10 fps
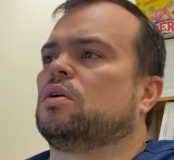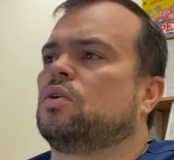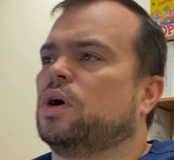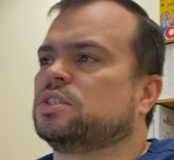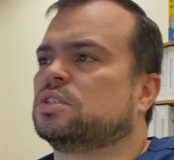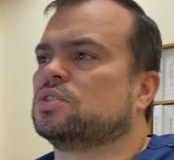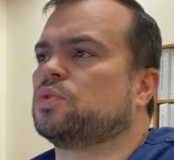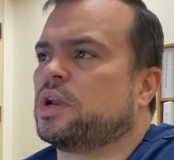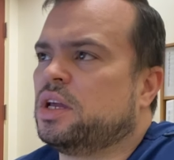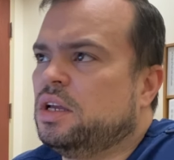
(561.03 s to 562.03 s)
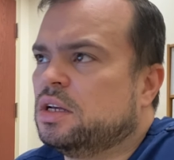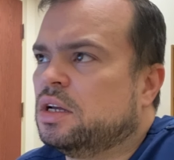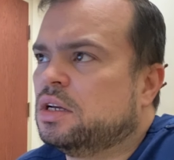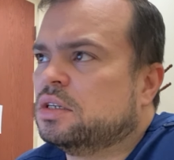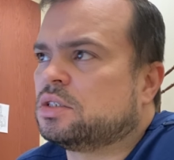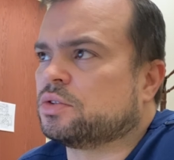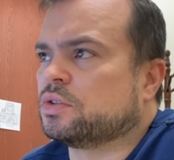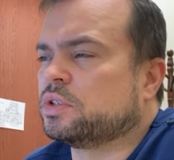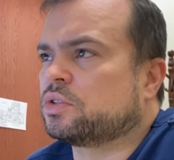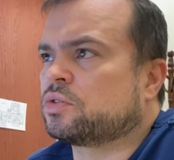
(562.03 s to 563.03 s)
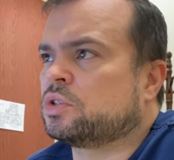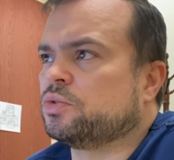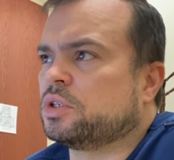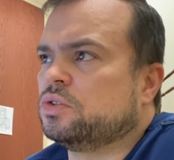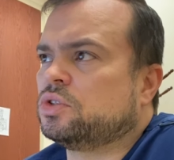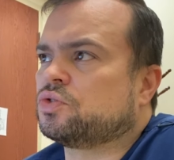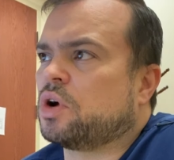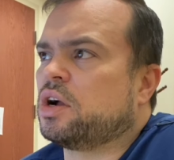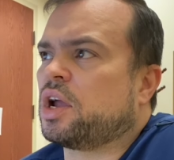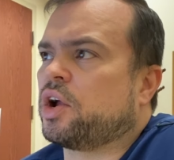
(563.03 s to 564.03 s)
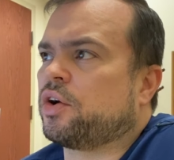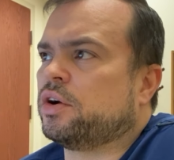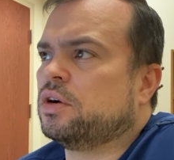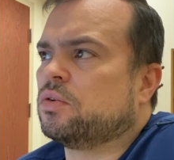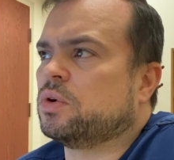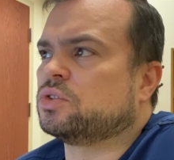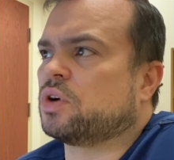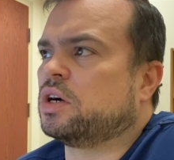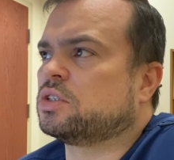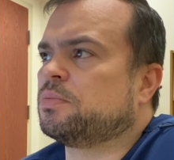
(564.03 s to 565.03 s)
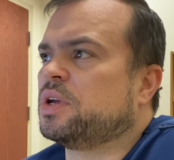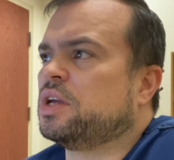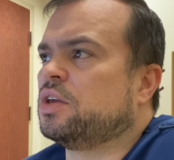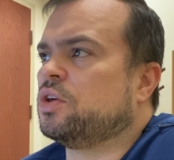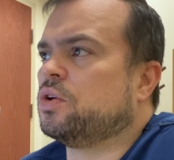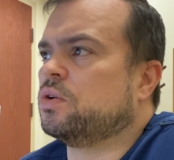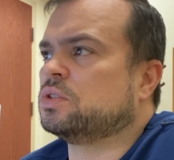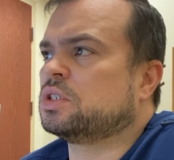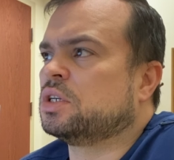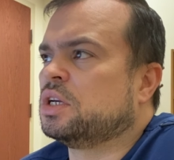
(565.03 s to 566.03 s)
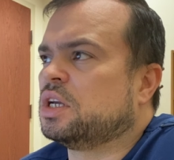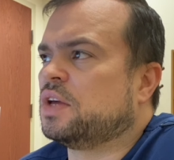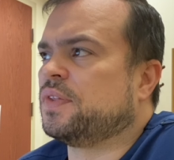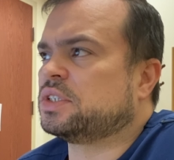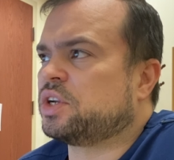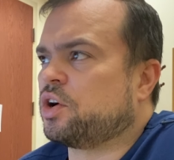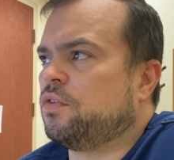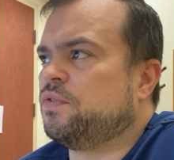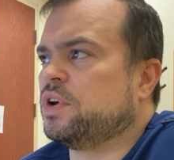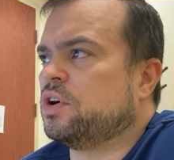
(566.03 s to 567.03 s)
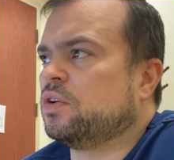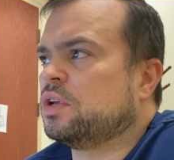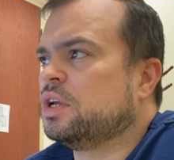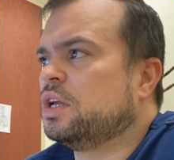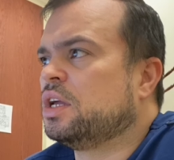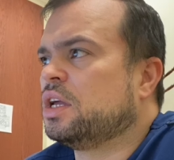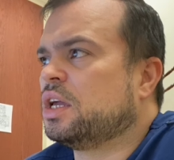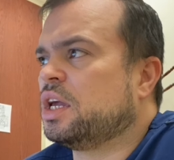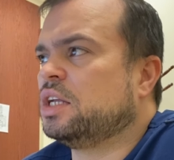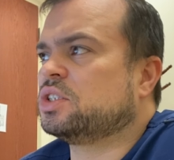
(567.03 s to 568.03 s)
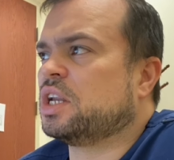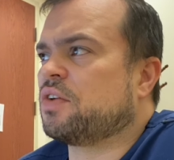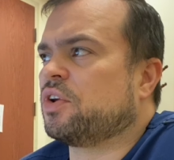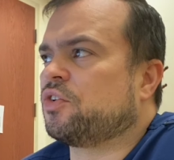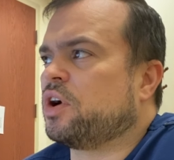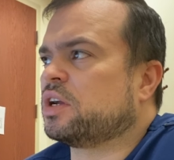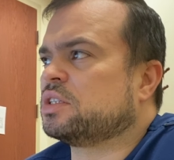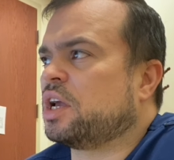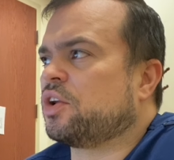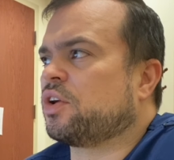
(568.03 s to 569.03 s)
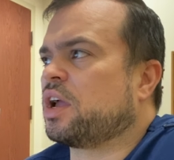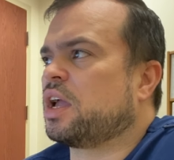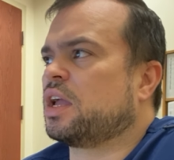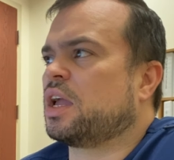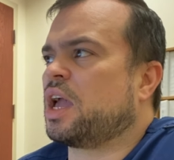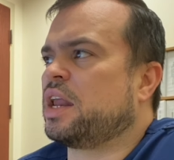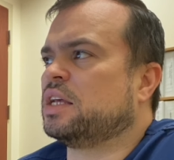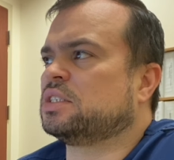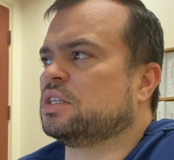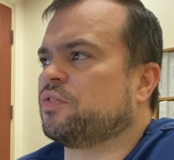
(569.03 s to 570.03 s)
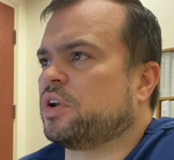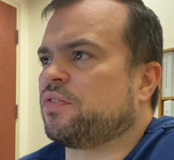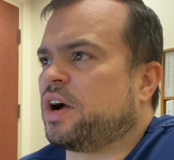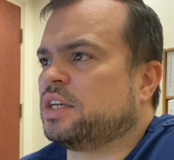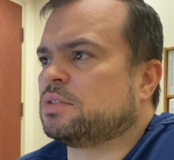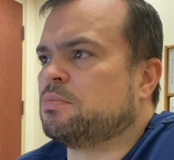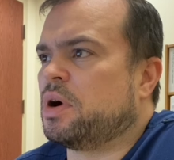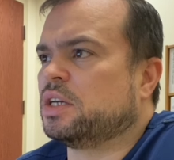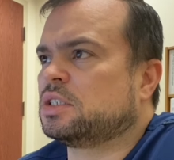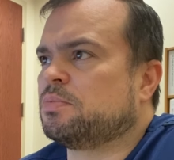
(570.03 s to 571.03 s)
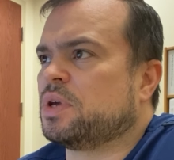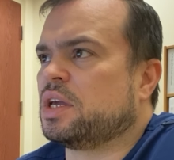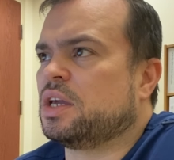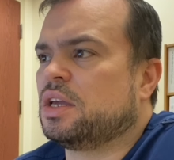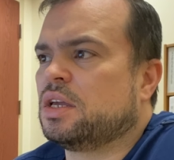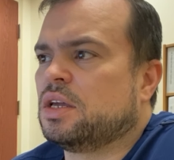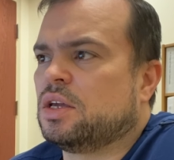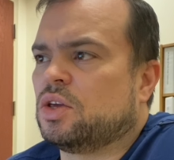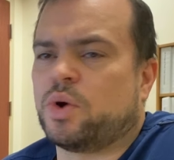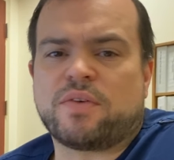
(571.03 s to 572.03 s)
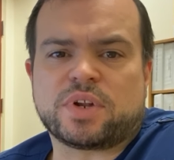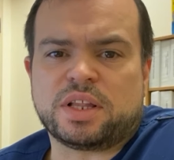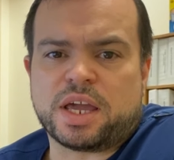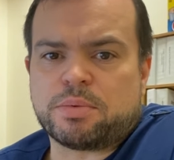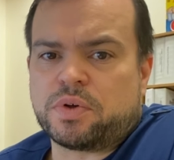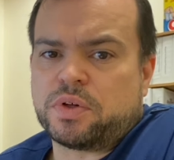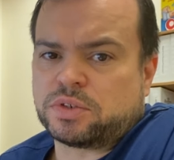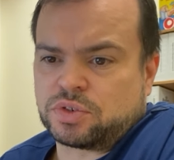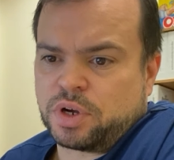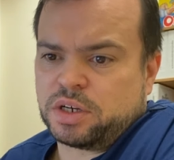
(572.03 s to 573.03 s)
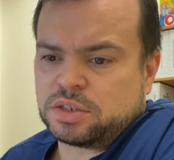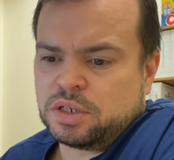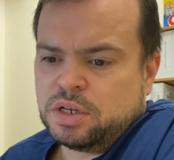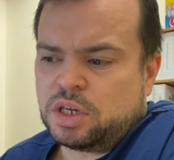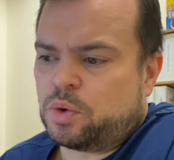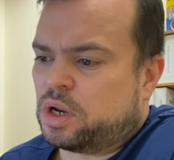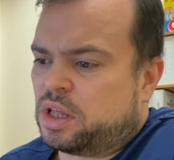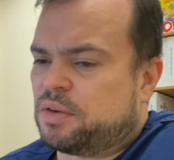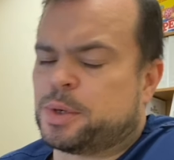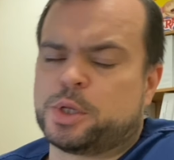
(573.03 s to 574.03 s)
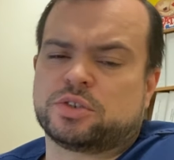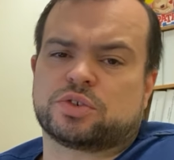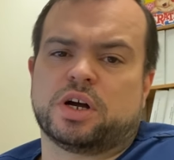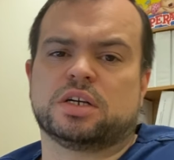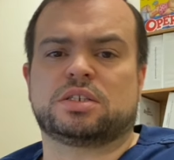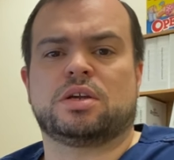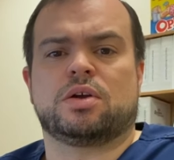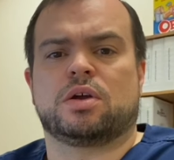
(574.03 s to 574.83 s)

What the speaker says: Question 20. To reduce drug error when drugs are being used in the sterile field, each and every drug container and its delivery device must be, you have to label those drugs. You want to label those drugs